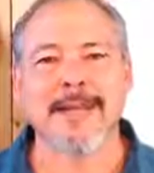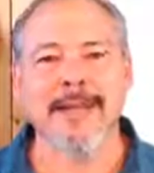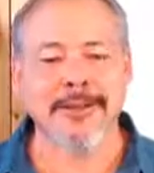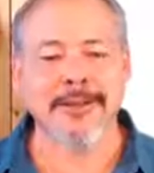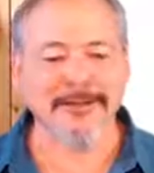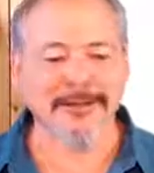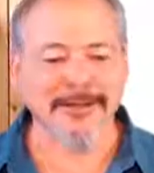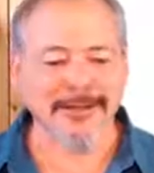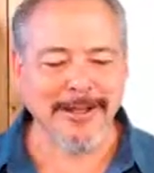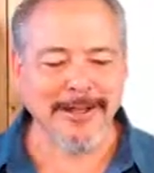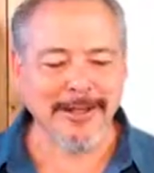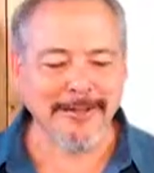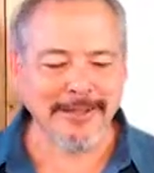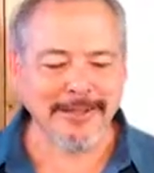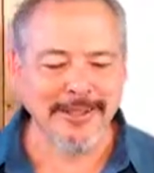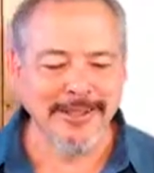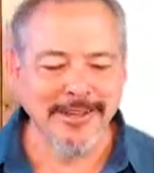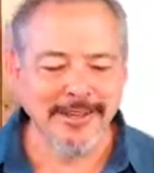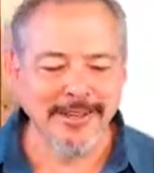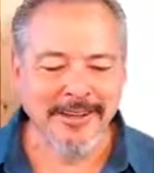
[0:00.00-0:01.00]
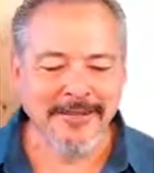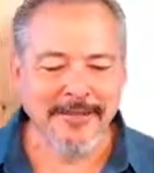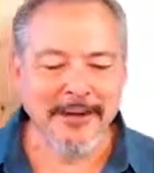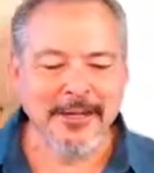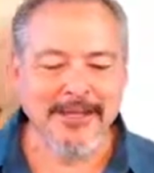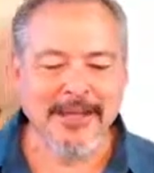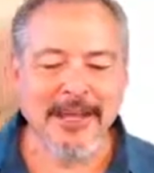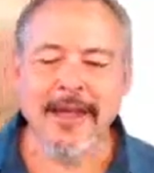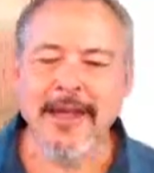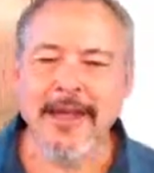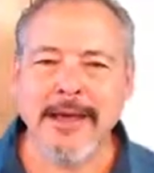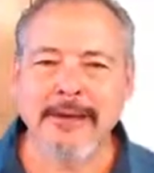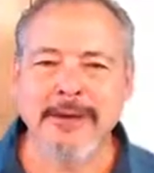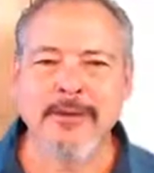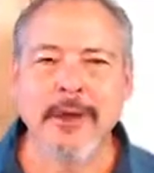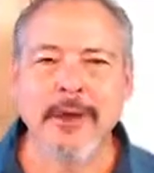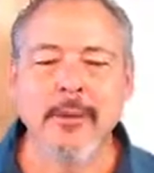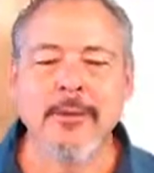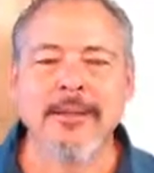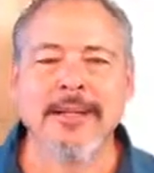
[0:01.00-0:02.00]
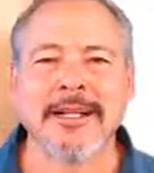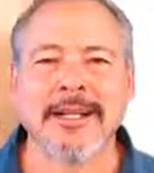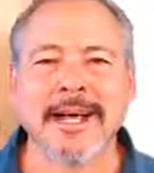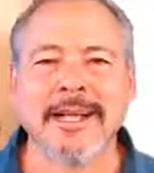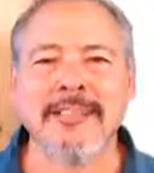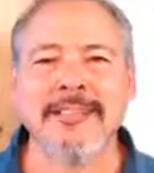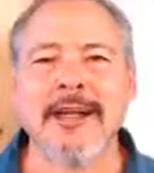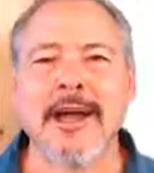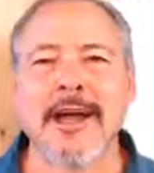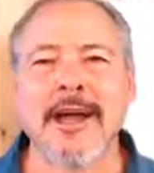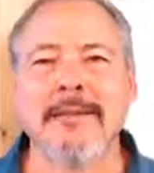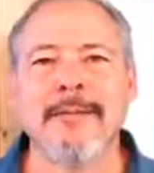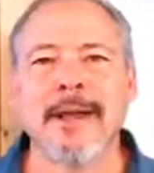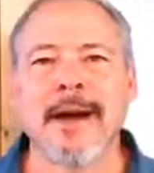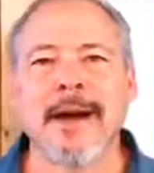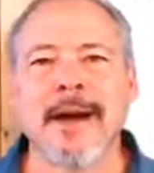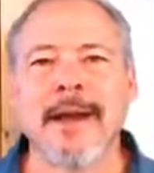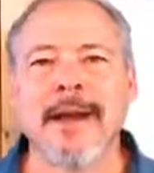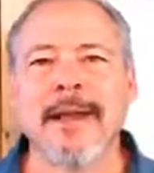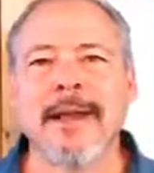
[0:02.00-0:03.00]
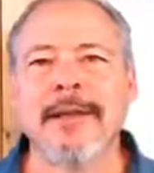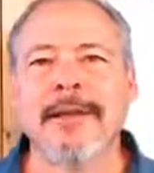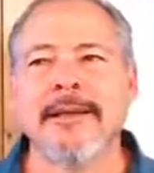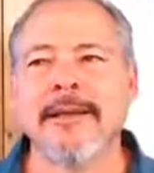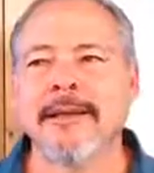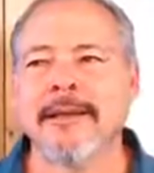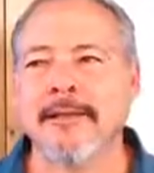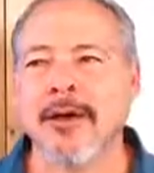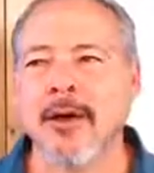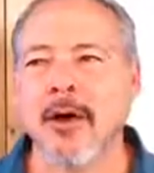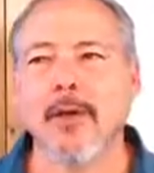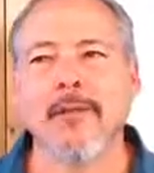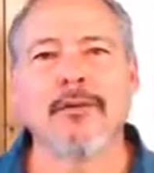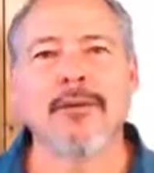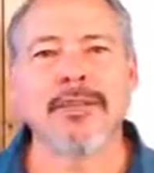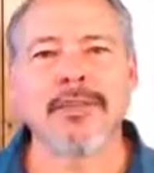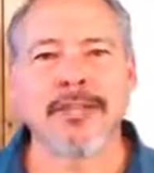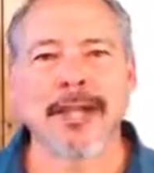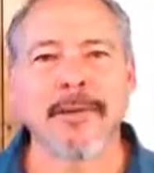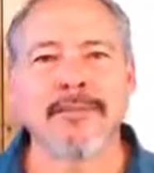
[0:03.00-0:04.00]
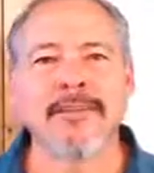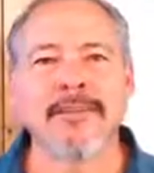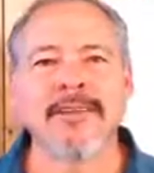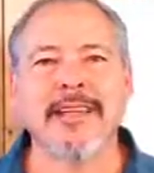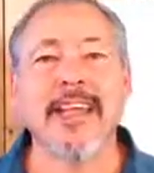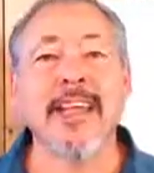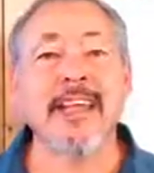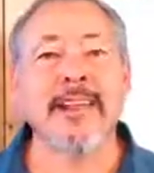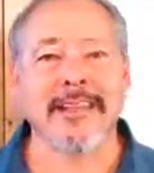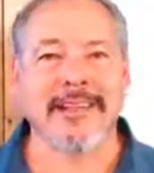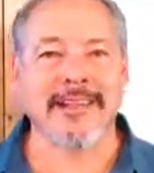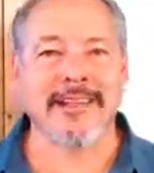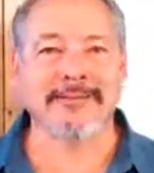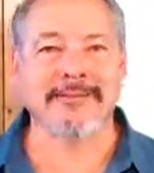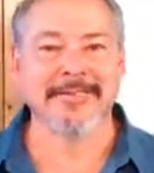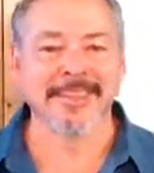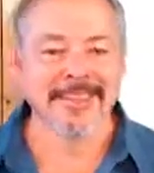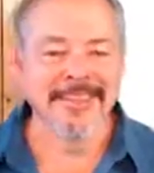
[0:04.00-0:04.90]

overslept, which I don't know when the last time I overslept anything.